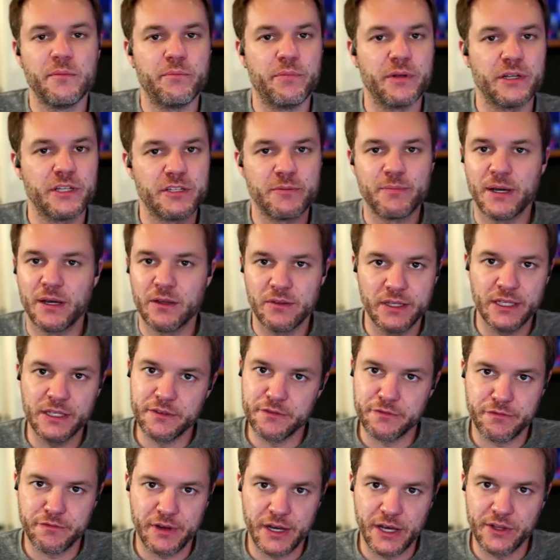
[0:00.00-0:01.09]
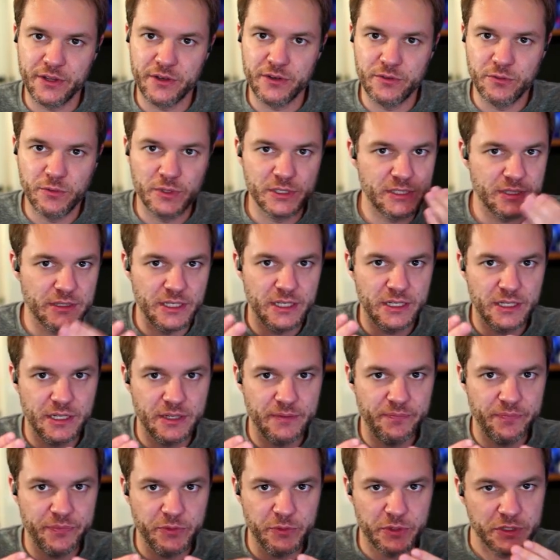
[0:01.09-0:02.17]
But it's about lead and follow. What's
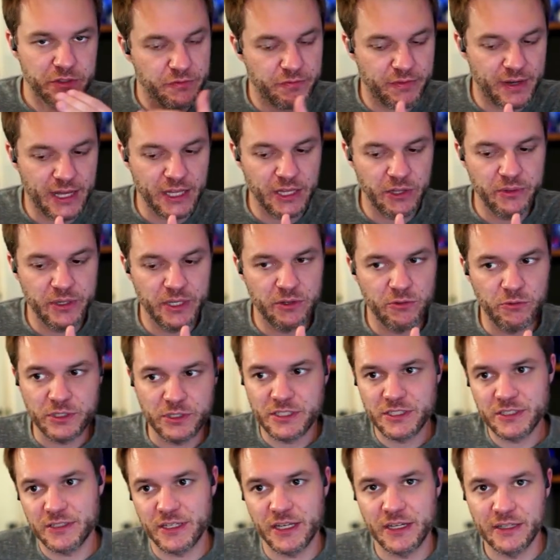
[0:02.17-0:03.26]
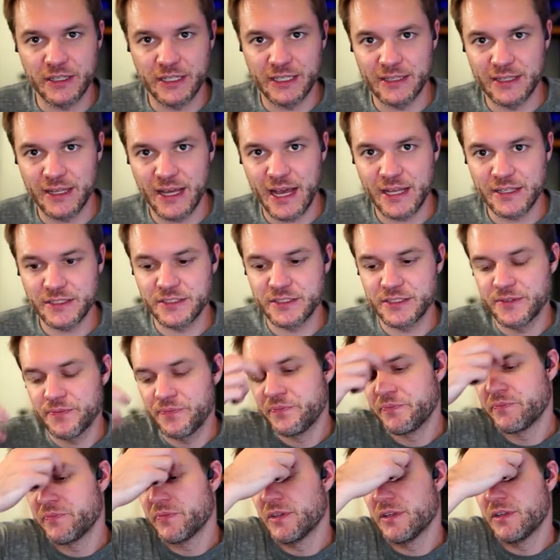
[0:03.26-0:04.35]
leading, what's following, what's settling last.
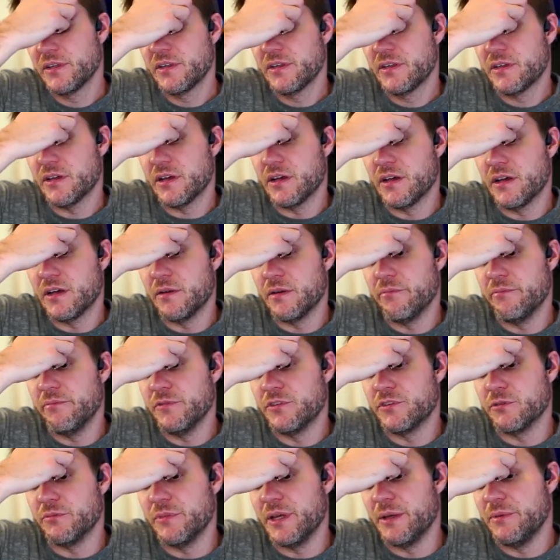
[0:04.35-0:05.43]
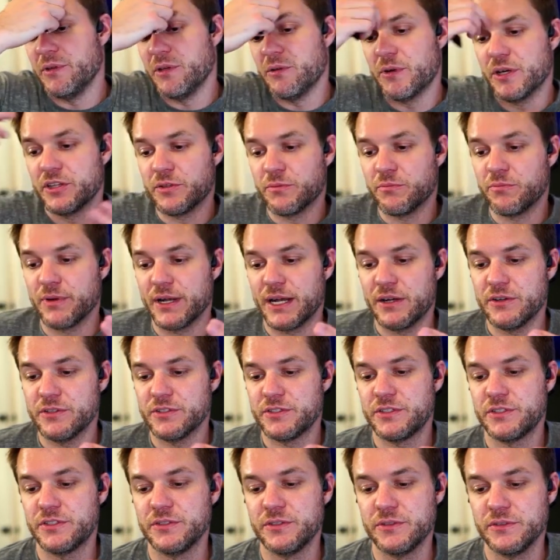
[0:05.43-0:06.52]
So maybe you want the
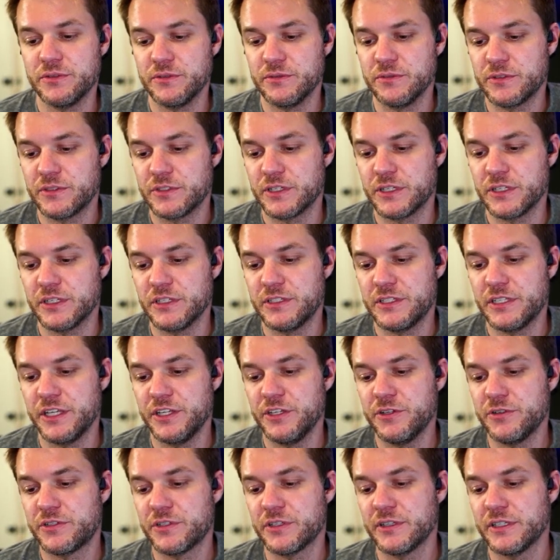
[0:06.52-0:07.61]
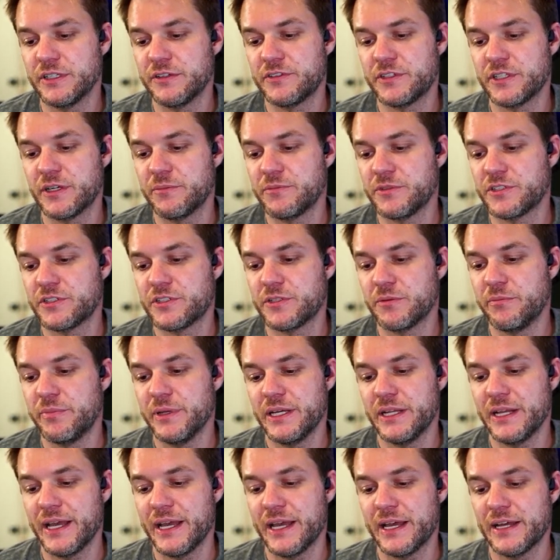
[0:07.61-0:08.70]
brows to continue to lift up just a
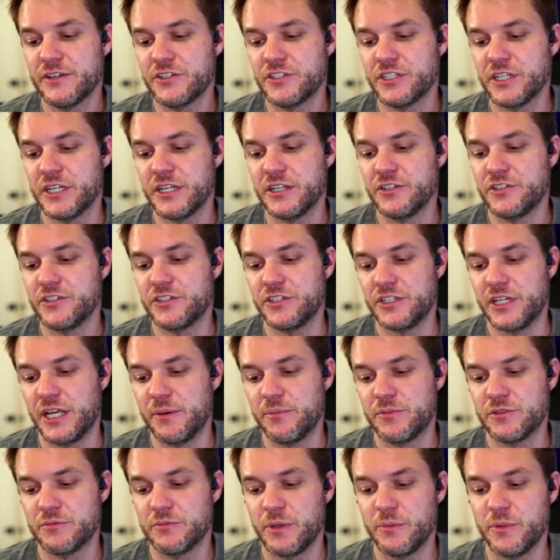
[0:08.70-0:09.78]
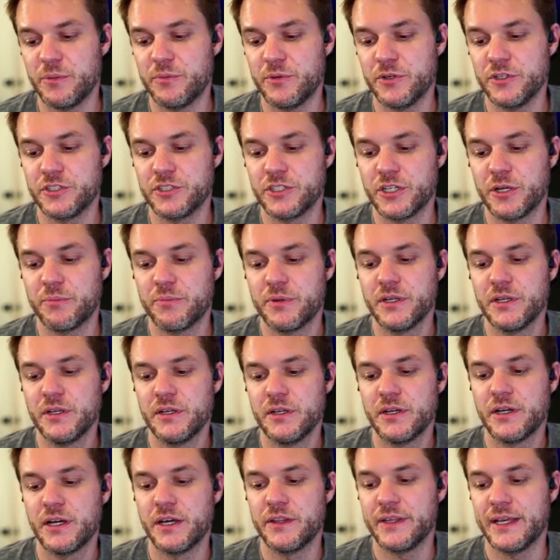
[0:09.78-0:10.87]
bit and change shapes. Maybe push up
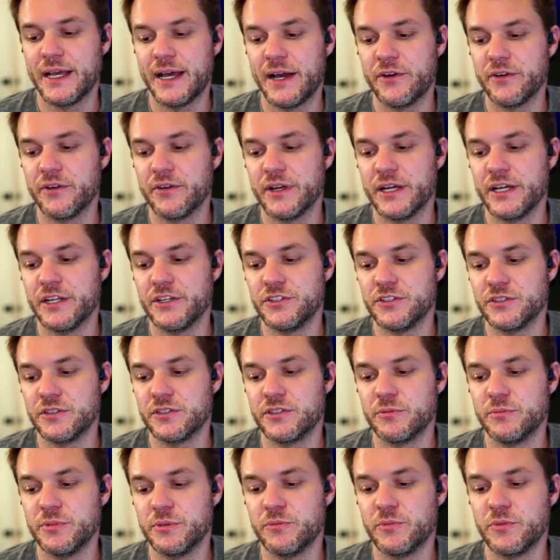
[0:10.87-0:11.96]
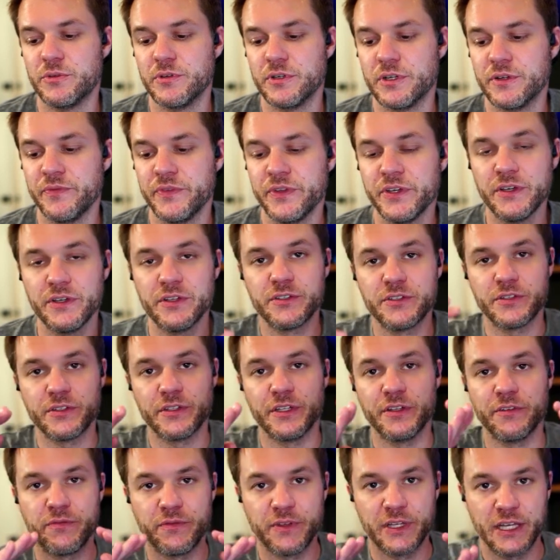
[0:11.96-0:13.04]
on the outer edge a little bit more so that
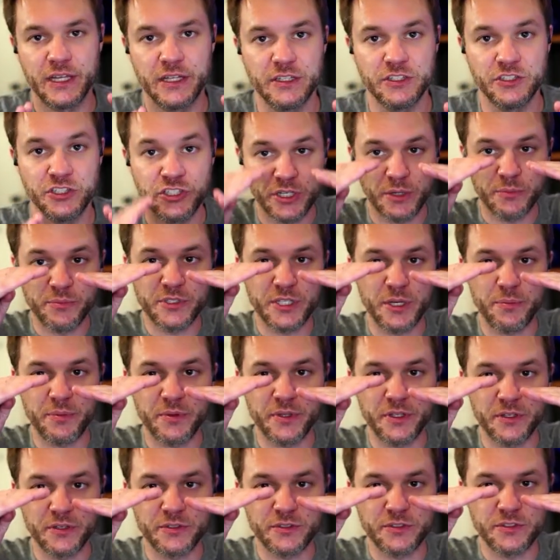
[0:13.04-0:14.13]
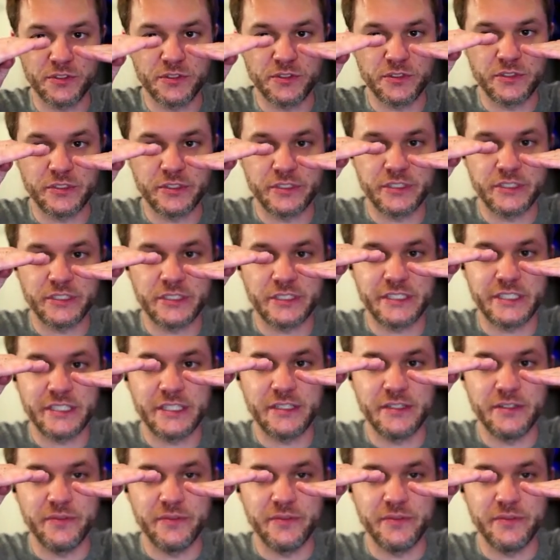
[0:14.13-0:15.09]
it jumps up and then goes,